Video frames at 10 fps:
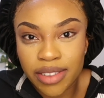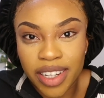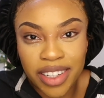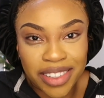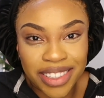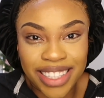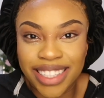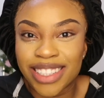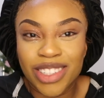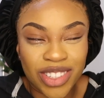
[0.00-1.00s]
to fuck.
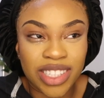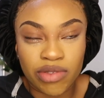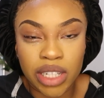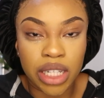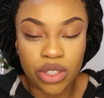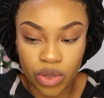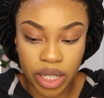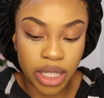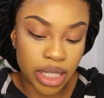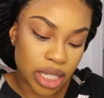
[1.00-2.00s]
You just really enjoy
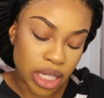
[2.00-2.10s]
it.